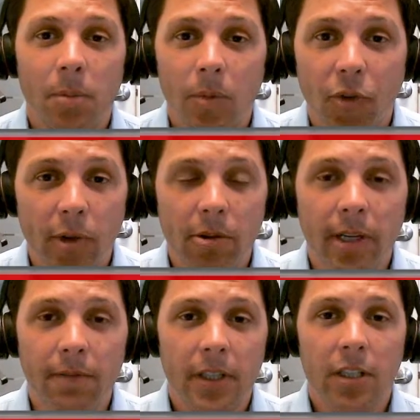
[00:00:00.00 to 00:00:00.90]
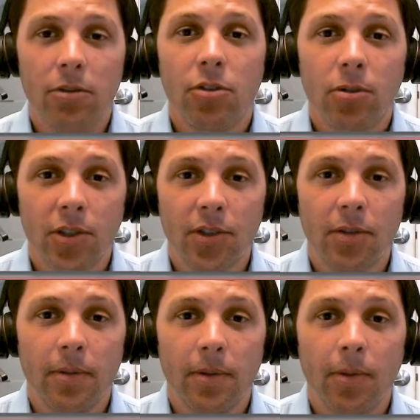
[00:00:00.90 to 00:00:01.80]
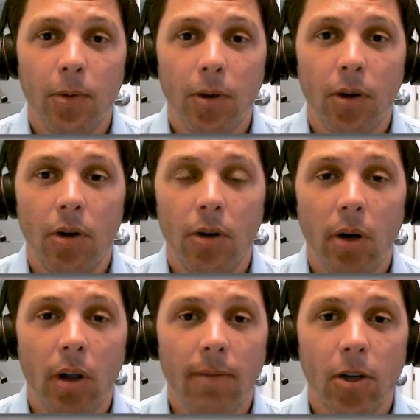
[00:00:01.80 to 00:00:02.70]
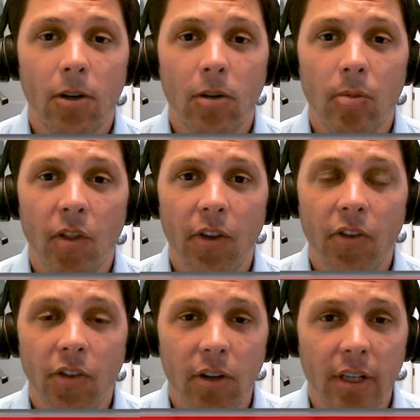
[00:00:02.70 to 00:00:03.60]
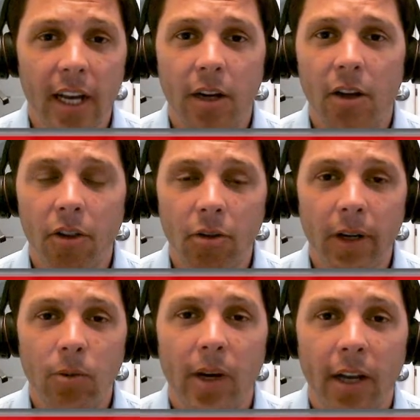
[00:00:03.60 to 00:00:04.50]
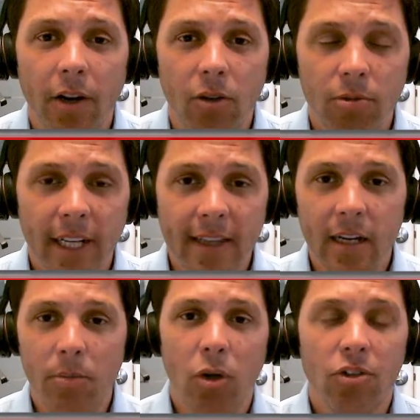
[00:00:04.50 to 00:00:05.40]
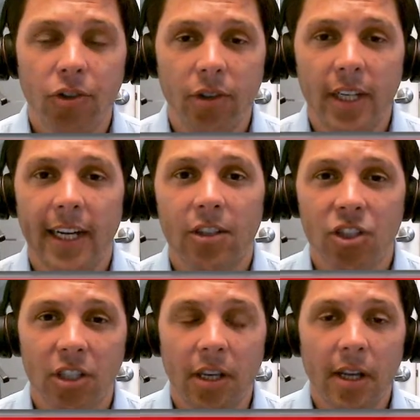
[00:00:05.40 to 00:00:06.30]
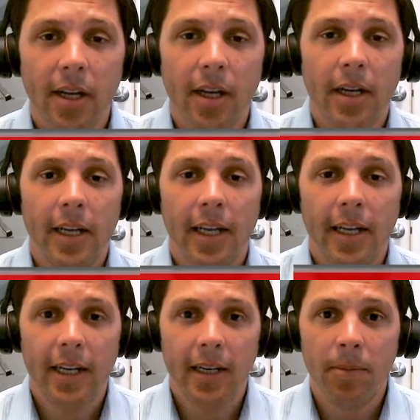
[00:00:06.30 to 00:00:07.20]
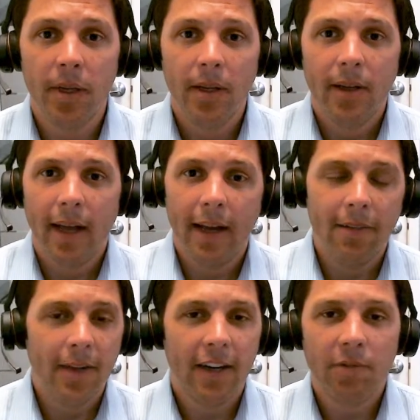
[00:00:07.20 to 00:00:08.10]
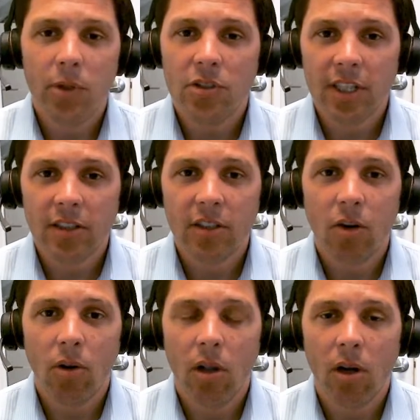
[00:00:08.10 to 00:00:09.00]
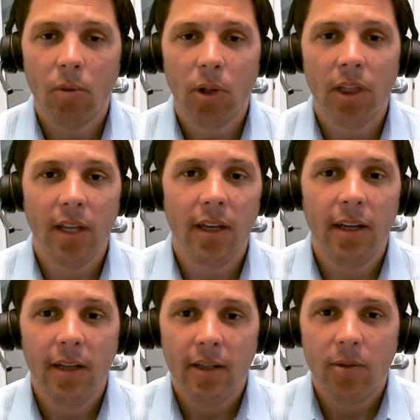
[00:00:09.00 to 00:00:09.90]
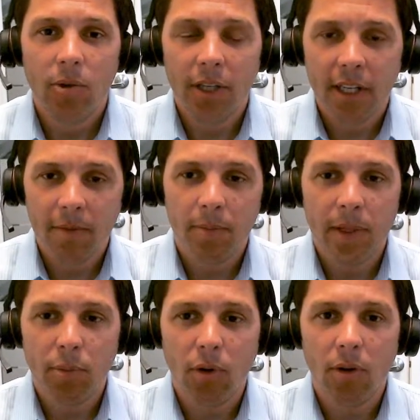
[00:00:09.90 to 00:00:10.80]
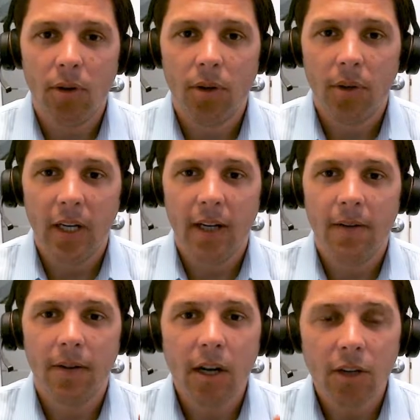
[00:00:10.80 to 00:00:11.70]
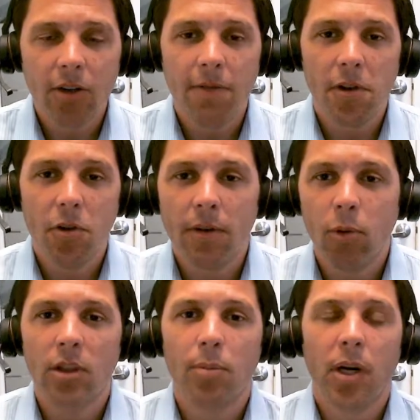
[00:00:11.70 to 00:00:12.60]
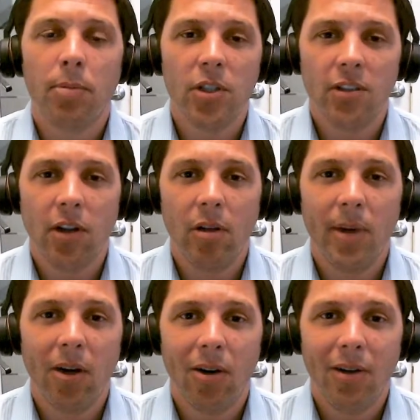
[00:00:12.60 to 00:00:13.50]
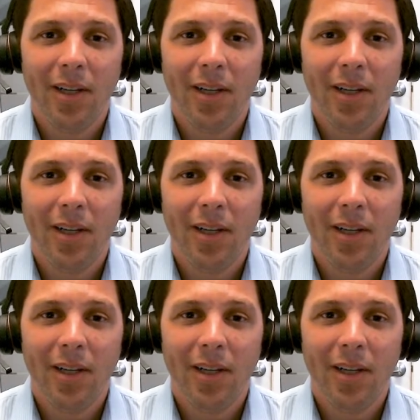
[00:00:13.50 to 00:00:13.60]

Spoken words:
So we create video tours for all of our homes, and this is again another great way to create that emotional connection and have music to go along with it, really get people a good view of what the property is all about.